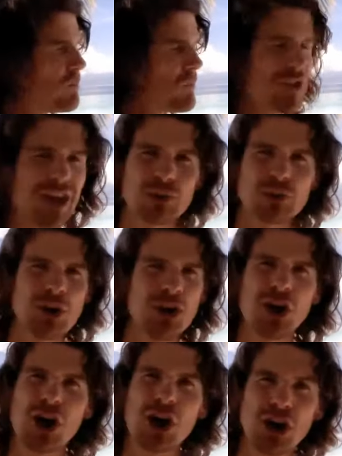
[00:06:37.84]
I don't
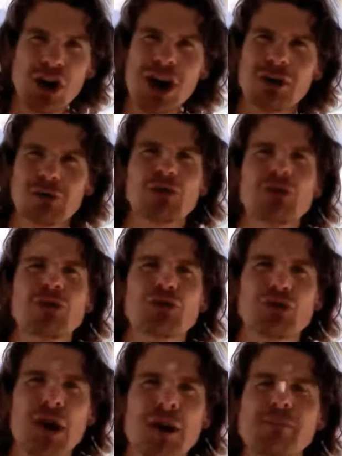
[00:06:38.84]
know how to
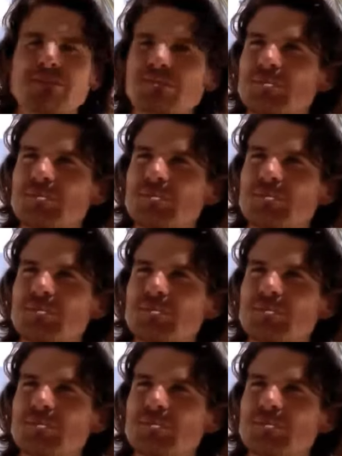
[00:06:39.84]
describe them.